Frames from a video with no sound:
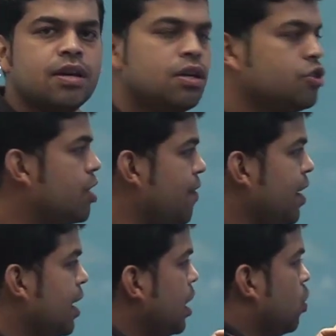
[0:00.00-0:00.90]
So
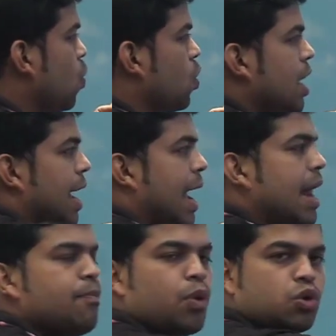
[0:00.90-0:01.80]
definitely total n
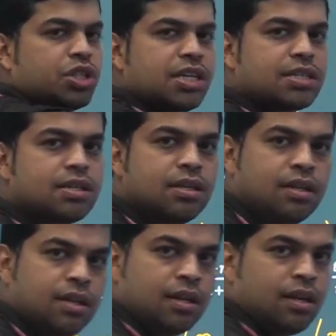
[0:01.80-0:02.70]
process
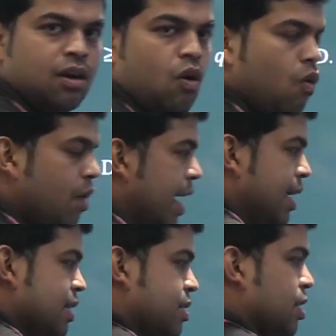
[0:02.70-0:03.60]
overhead
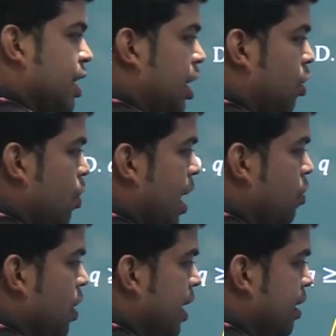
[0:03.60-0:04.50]
is need to
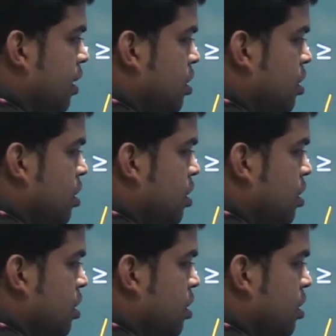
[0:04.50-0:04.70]
calculate.